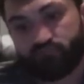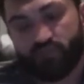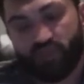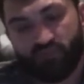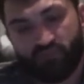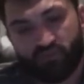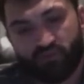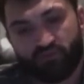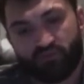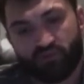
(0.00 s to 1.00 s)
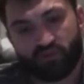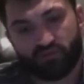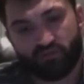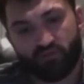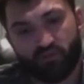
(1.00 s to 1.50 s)
if you
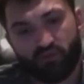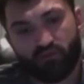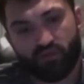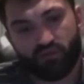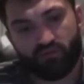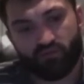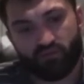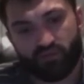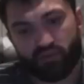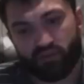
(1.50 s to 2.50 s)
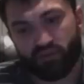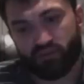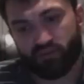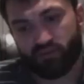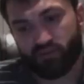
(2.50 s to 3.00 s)
ask me about Bigfoot, he did
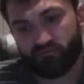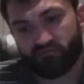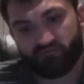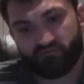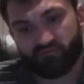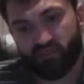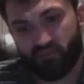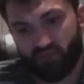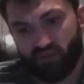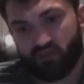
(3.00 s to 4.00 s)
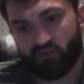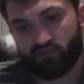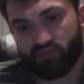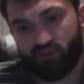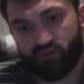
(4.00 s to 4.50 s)
a very
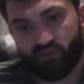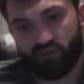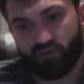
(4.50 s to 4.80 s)
good job. He